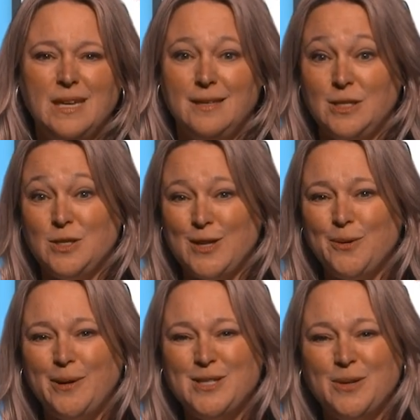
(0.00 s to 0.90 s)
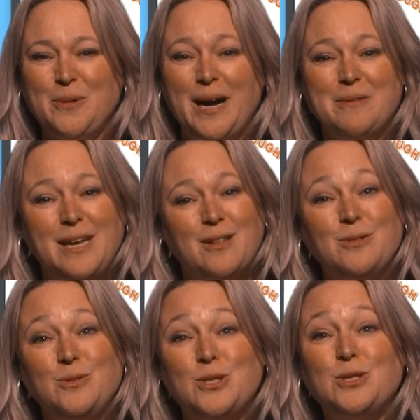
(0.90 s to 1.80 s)
This is also why we
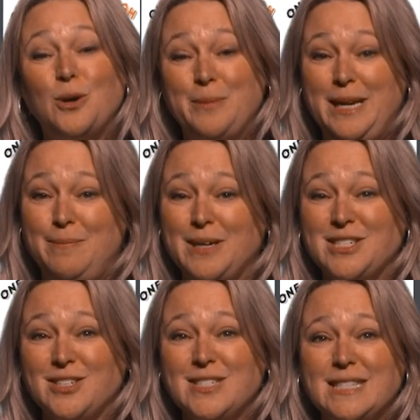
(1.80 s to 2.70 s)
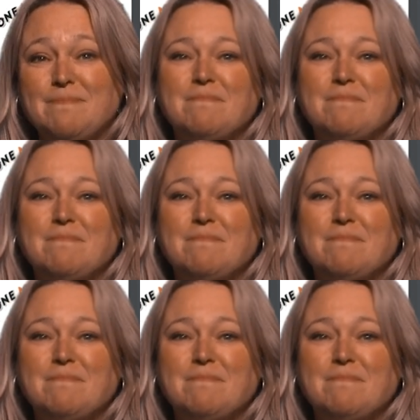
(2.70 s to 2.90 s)
include so many pictures.